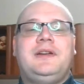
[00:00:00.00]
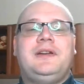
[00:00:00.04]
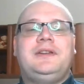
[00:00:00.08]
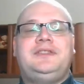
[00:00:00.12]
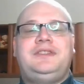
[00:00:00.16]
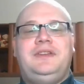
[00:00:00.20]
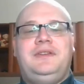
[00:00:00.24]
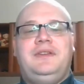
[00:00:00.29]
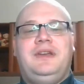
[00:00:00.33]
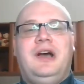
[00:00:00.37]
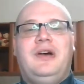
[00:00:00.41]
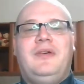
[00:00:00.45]

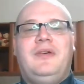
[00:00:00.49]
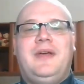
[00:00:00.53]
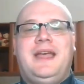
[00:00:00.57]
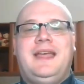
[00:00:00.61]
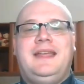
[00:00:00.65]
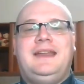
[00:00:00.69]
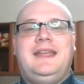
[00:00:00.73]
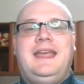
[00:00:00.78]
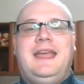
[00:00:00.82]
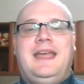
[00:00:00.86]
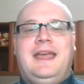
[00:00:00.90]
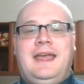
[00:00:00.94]
to go
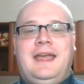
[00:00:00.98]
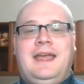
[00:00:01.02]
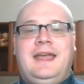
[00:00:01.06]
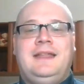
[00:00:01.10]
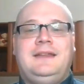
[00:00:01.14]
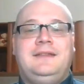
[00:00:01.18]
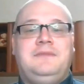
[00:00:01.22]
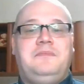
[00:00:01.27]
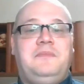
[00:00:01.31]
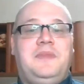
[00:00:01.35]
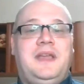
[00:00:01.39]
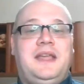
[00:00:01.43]
in
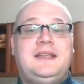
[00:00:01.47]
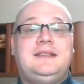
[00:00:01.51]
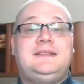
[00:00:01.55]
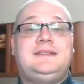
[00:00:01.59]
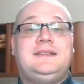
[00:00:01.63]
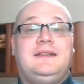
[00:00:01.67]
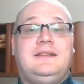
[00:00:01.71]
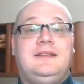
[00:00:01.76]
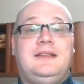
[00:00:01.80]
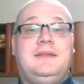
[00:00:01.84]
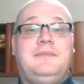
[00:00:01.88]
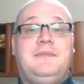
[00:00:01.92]
and
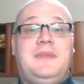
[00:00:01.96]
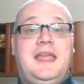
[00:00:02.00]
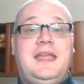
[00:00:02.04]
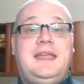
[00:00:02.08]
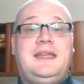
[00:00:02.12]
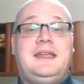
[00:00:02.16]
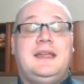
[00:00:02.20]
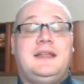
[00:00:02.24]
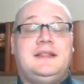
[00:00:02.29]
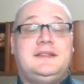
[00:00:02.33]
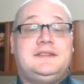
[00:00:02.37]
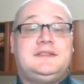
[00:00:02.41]
basically
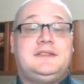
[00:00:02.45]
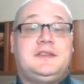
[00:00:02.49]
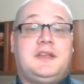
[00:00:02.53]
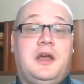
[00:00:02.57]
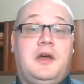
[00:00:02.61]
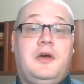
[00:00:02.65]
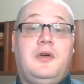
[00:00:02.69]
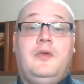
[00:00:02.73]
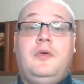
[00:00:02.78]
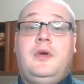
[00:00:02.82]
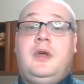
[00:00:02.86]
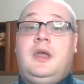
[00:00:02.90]
make it
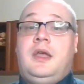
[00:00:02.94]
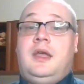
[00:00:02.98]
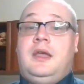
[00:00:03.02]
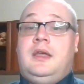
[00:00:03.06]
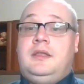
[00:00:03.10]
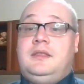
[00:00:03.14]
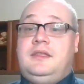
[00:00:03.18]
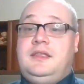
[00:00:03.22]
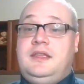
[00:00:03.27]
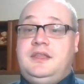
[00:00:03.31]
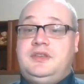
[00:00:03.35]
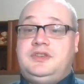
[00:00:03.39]
so
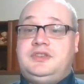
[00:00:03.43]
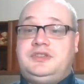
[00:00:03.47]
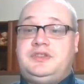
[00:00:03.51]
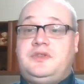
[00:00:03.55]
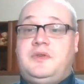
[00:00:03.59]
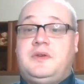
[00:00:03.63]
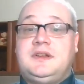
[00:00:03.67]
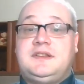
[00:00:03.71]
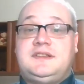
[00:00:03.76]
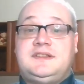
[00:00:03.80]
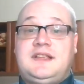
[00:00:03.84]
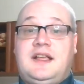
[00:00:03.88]
the
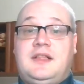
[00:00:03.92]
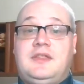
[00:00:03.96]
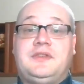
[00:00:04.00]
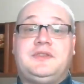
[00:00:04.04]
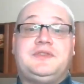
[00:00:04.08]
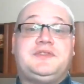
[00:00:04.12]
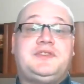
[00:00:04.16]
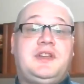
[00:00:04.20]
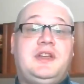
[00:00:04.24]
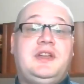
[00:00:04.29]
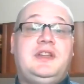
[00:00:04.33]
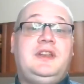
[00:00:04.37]
short
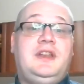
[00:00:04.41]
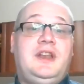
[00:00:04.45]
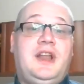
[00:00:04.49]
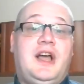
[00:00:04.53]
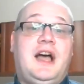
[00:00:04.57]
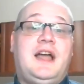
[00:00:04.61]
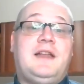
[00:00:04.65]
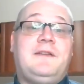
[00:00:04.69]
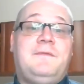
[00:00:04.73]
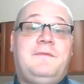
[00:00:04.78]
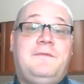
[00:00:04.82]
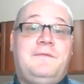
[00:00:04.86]
sellers could
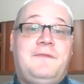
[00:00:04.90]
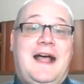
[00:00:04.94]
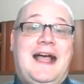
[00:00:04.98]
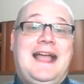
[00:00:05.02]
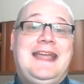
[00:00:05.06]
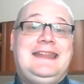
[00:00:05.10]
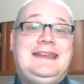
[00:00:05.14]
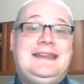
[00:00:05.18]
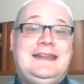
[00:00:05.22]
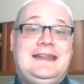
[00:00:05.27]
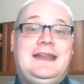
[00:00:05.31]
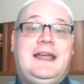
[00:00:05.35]
not
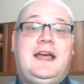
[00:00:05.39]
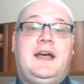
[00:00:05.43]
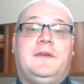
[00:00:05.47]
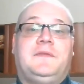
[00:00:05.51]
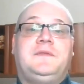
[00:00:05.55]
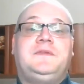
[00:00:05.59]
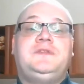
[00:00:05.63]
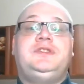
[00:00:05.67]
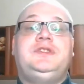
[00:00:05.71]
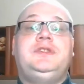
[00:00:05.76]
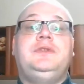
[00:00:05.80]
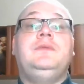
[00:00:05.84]
find
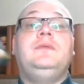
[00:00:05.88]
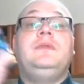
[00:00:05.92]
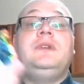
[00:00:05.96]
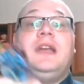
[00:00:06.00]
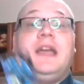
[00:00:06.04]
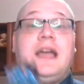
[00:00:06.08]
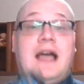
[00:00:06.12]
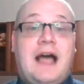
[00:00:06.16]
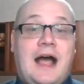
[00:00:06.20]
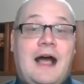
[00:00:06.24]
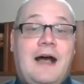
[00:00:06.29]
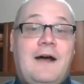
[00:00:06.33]
enough to
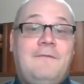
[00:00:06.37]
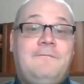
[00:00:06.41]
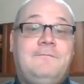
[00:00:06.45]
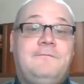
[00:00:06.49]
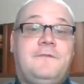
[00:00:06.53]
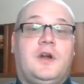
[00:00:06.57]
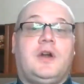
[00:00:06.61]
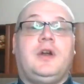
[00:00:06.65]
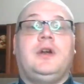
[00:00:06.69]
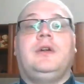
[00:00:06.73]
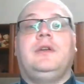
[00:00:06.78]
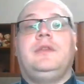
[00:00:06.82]

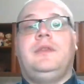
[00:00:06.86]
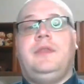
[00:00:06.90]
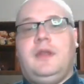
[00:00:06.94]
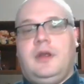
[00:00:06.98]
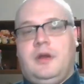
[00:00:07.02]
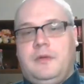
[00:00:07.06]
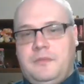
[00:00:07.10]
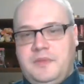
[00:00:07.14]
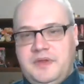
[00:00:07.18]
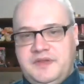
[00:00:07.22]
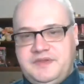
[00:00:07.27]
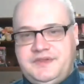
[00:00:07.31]
cover
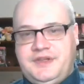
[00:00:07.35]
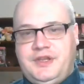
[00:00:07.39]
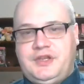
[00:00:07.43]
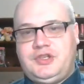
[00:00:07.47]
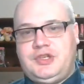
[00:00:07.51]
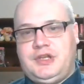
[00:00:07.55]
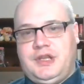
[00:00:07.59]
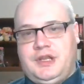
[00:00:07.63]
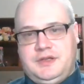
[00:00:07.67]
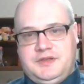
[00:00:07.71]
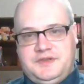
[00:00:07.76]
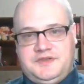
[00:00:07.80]
their
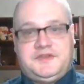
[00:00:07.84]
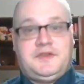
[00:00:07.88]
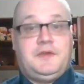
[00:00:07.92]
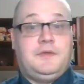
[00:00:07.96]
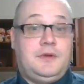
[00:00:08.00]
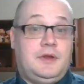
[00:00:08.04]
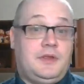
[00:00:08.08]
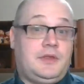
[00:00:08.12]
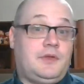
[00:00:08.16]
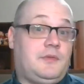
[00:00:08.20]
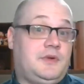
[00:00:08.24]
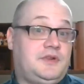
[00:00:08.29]
position. So,
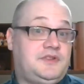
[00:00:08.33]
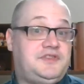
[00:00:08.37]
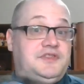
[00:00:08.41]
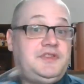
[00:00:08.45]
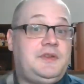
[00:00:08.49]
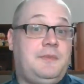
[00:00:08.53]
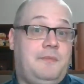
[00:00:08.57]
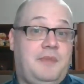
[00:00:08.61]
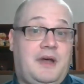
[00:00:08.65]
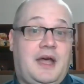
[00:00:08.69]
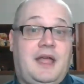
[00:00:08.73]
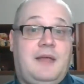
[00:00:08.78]
in other words, to
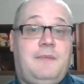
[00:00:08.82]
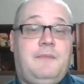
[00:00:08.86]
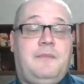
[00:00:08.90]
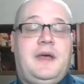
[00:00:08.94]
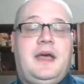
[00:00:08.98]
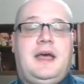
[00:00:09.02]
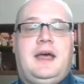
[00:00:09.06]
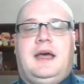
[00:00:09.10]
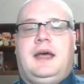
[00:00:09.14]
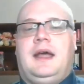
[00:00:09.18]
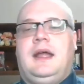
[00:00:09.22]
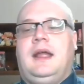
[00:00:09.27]
buy
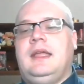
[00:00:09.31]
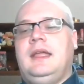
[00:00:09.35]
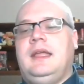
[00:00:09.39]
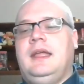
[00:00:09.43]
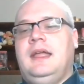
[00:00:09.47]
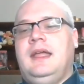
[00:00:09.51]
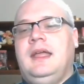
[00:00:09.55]
back.